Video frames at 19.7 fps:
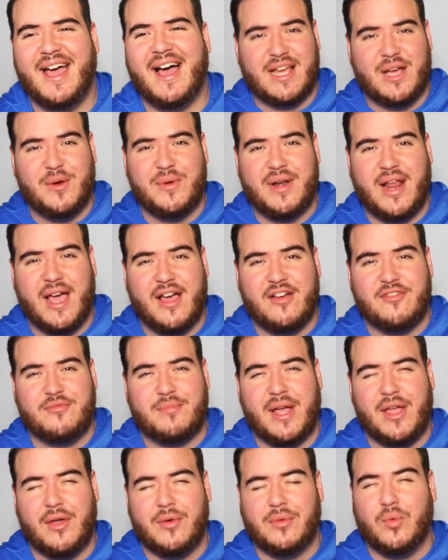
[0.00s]
I would have
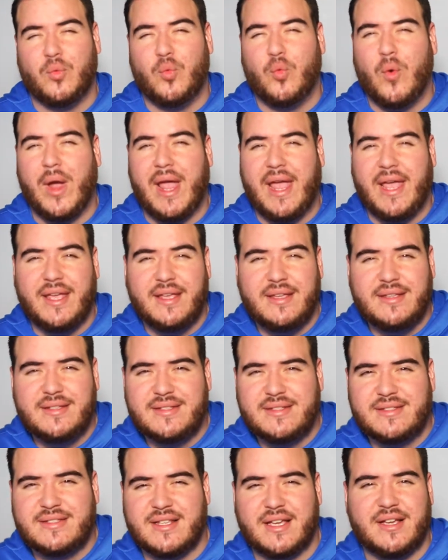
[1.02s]
my own
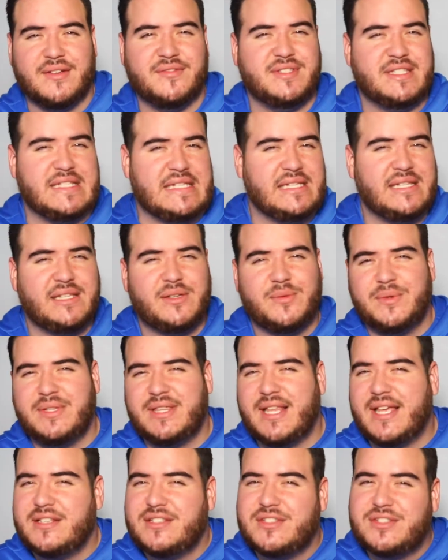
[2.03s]
ways of dealing with
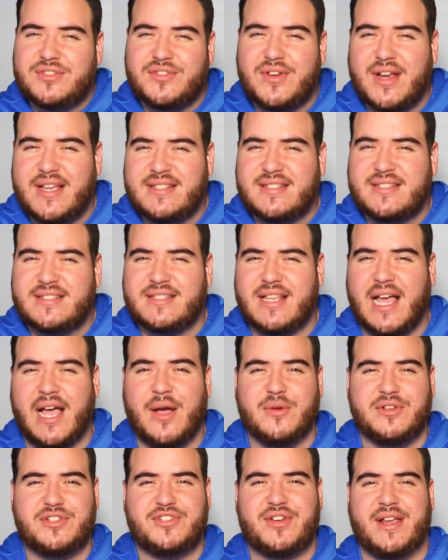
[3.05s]
that stress. I
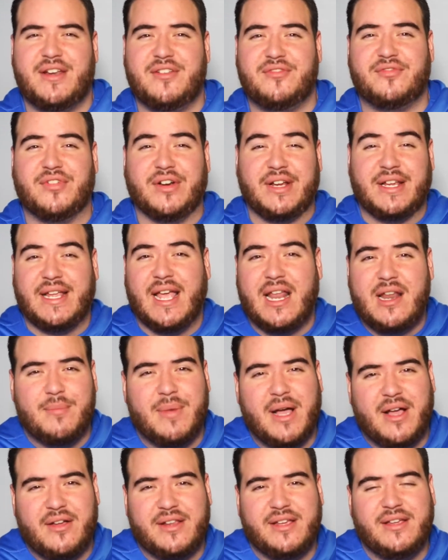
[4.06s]
would try to forget
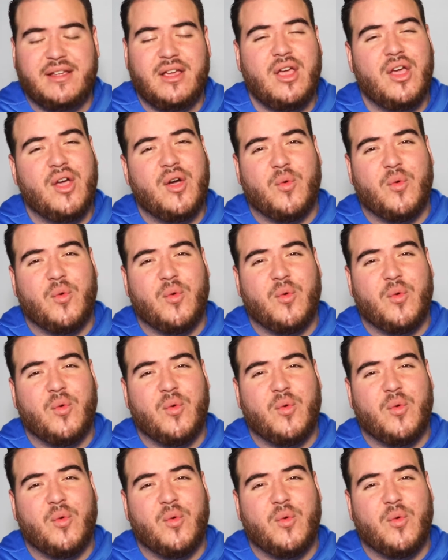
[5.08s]
about it.